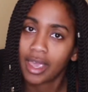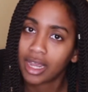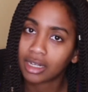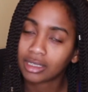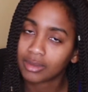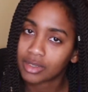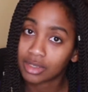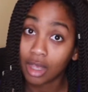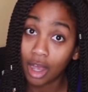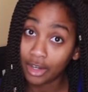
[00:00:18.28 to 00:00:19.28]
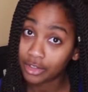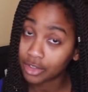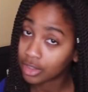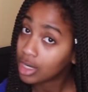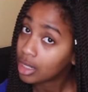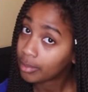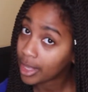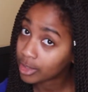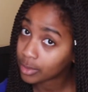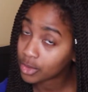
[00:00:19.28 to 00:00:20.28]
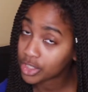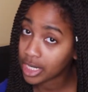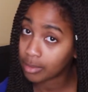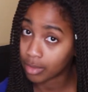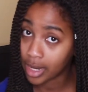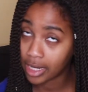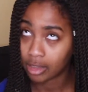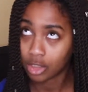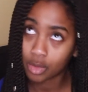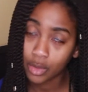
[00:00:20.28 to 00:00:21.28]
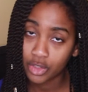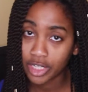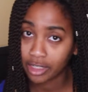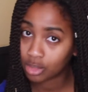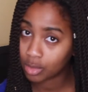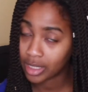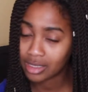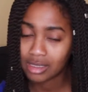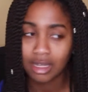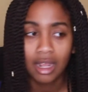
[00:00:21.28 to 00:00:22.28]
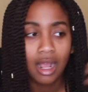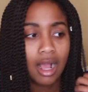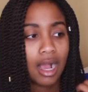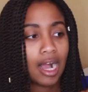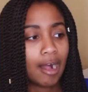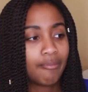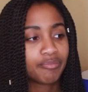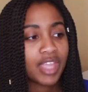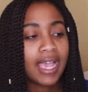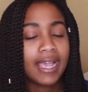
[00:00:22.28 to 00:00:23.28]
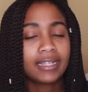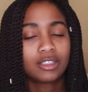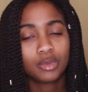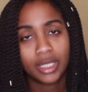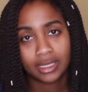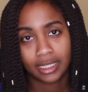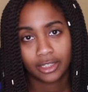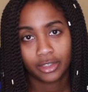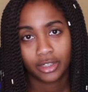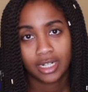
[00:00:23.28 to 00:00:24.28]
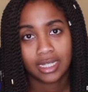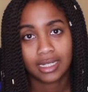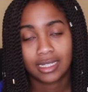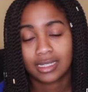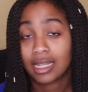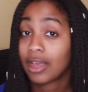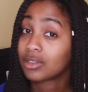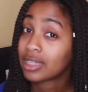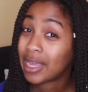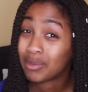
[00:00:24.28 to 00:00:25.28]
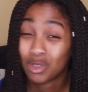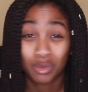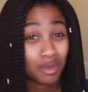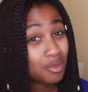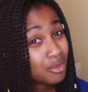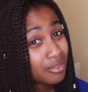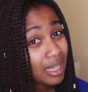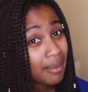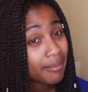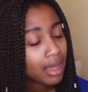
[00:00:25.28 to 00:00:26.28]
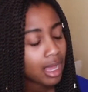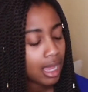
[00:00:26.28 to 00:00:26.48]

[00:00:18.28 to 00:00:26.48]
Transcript: hair that was under my crochet braid or crochet twist. And 2 weeks later, it is now time to remove them.